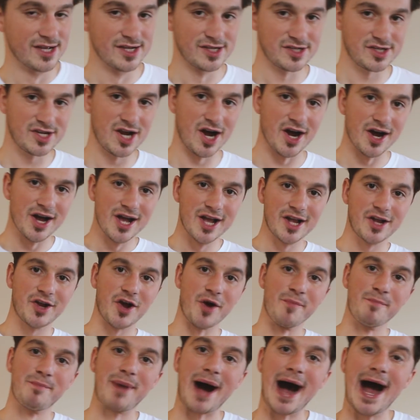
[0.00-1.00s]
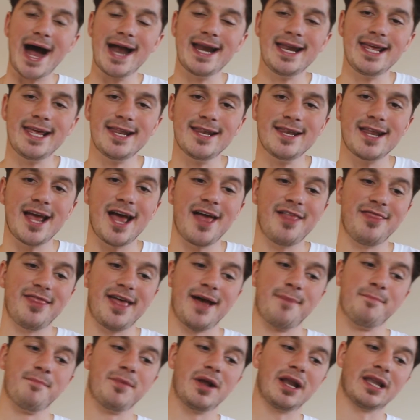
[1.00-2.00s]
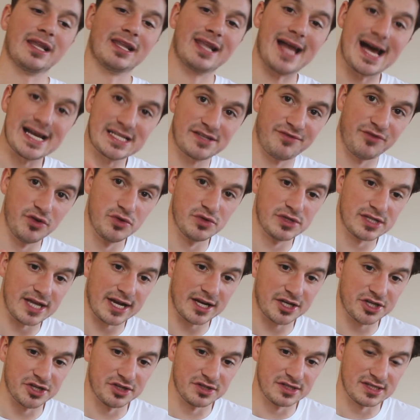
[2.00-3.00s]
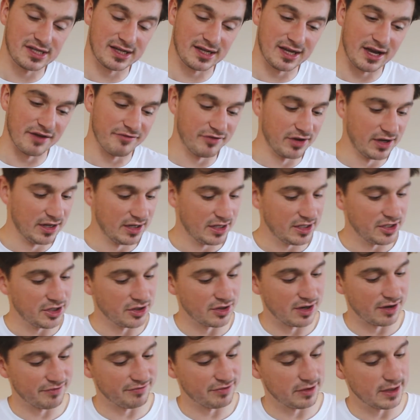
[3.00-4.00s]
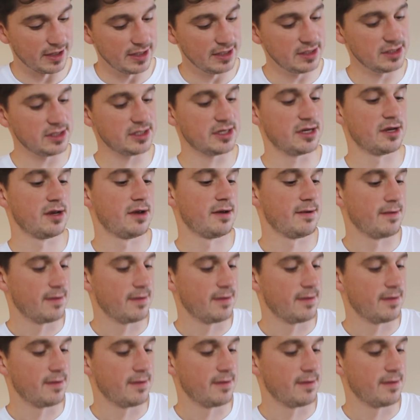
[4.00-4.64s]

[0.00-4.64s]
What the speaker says: So, combining them last few sections together, you'd have this.